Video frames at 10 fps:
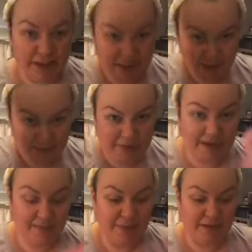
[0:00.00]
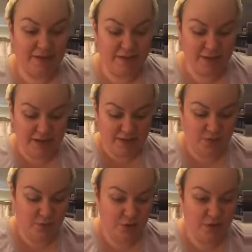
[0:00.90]
and my headband. So that's
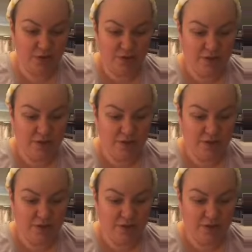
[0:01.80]
1,